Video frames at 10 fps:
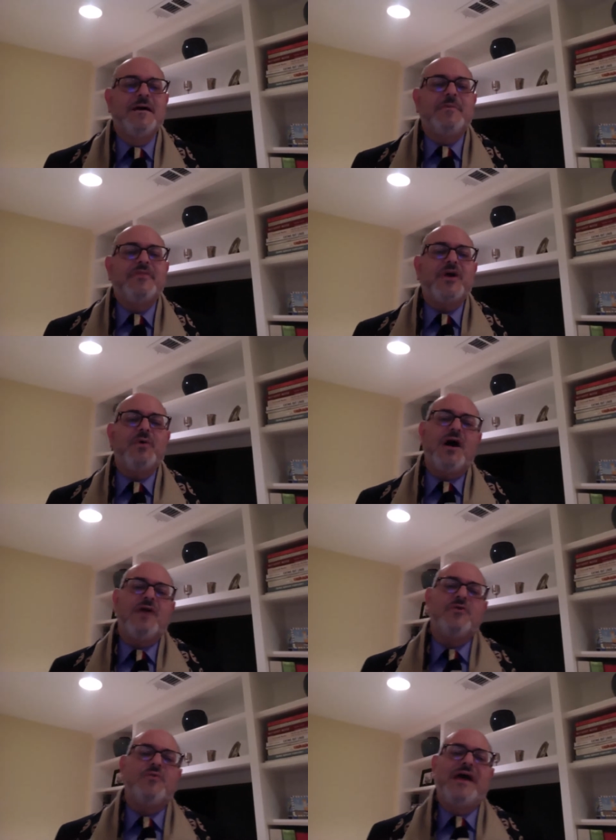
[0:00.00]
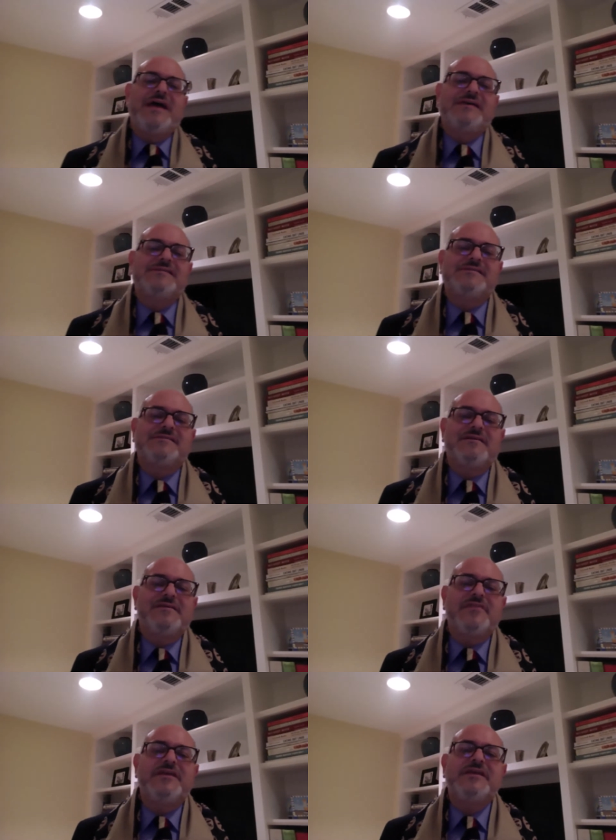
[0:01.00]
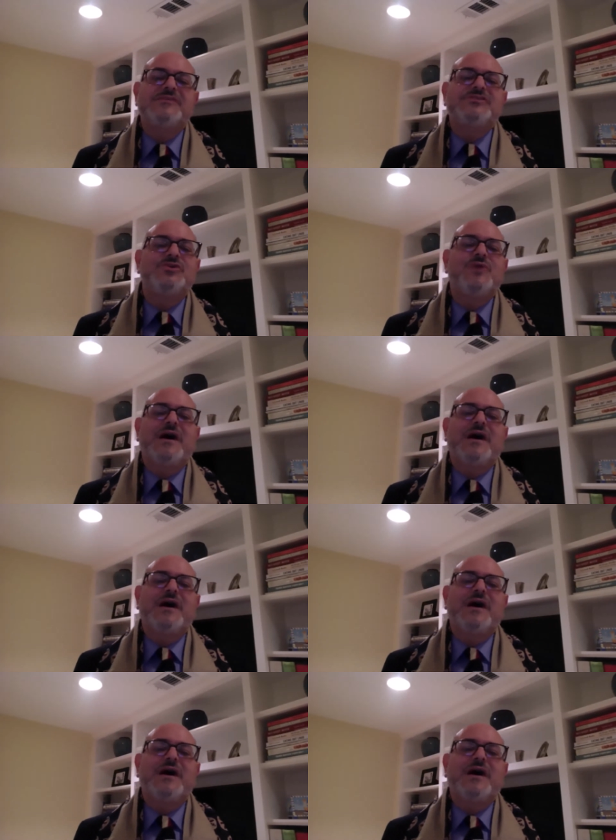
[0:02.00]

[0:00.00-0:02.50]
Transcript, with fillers: But there were other ways that these two